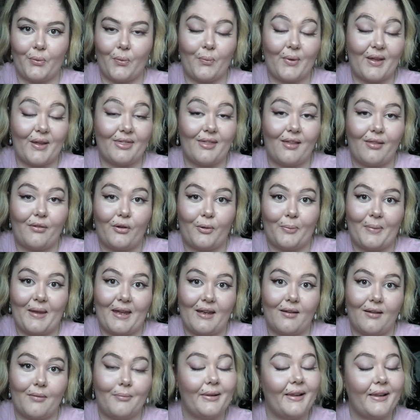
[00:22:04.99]
with the look being
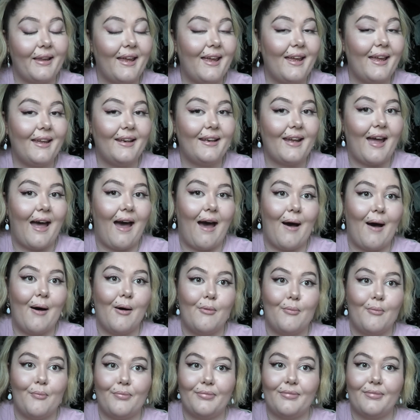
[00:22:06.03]
complete,
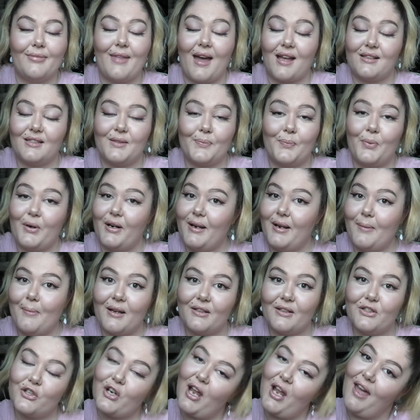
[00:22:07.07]
that's pretty
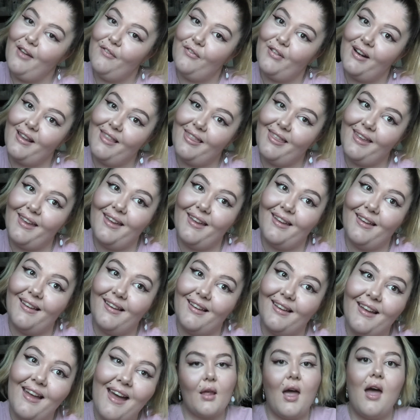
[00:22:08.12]
much
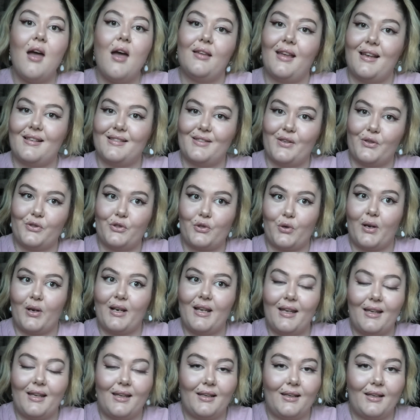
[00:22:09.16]
everything. Yeah, so join
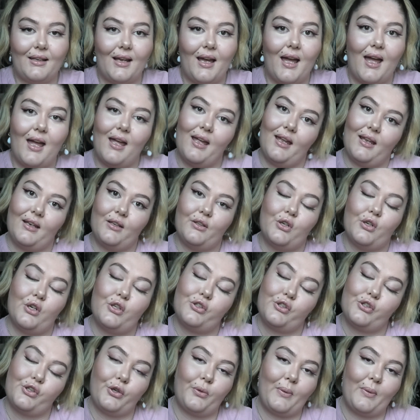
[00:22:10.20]
in
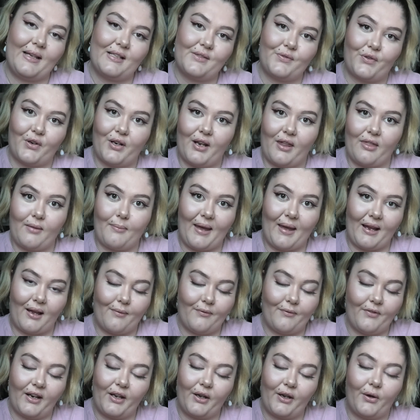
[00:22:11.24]
2 weeks for another makeup
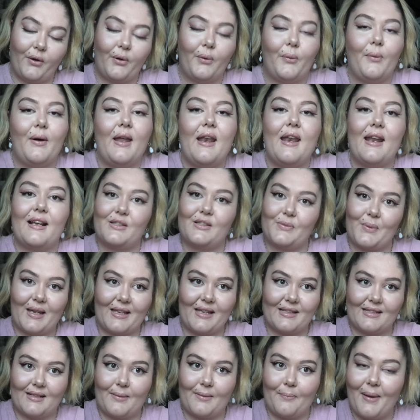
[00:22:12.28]
video. Next week
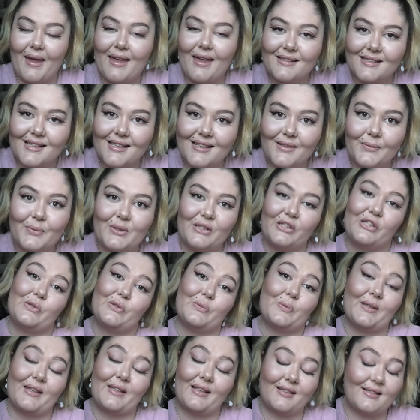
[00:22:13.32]
is an abandon, which is
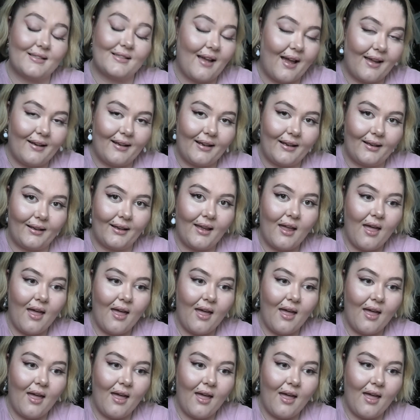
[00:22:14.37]
really exciting.